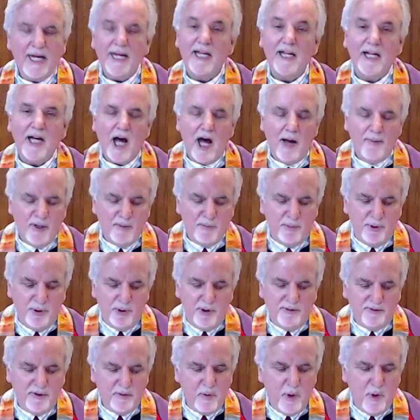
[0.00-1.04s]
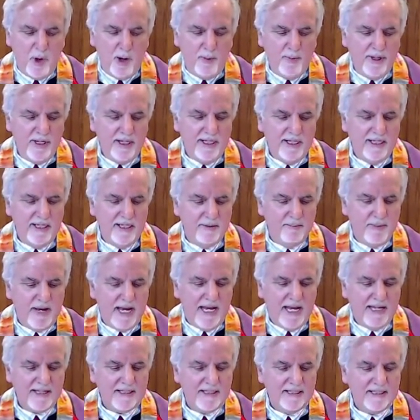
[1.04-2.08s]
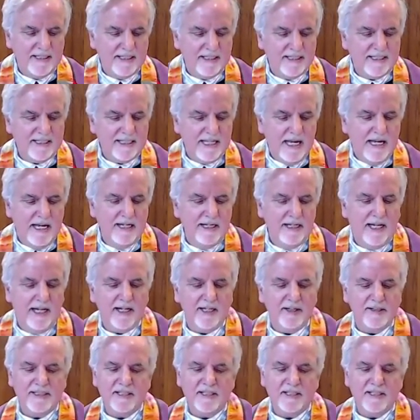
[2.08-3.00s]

Like a comet pulled from orbit and it passes the sun,